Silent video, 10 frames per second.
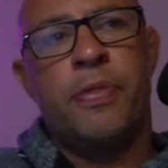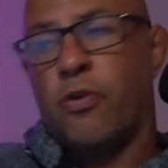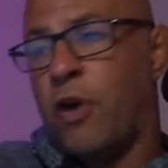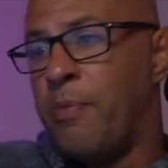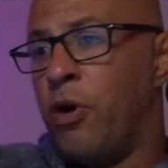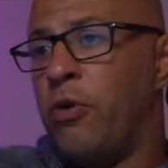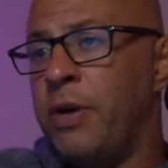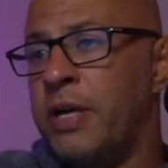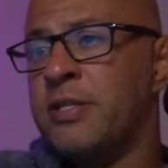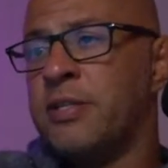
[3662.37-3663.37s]
Grab her
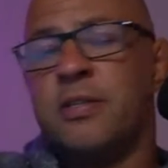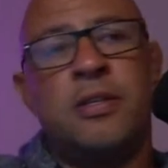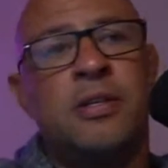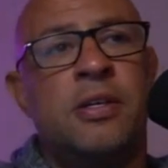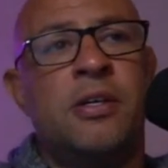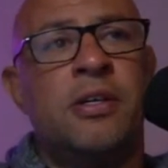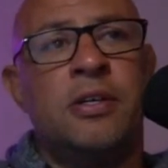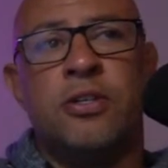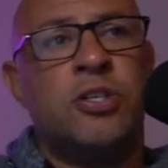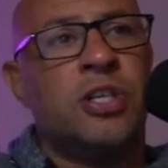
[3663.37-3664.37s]
wrist,
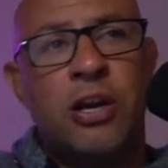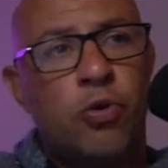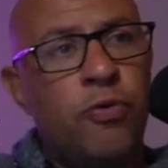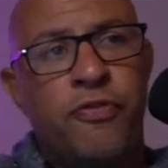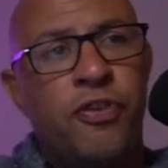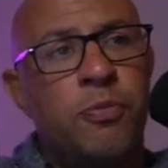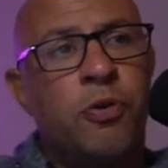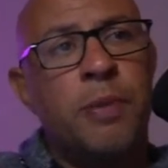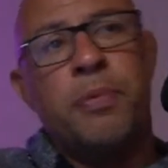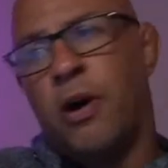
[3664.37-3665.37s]
just get a good firm
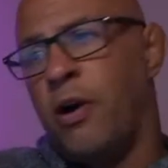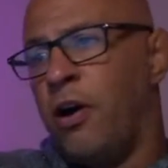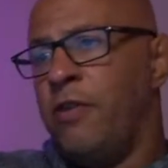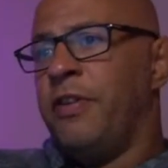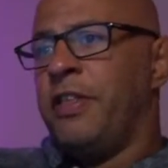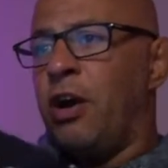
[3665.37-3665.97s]
grip, go over the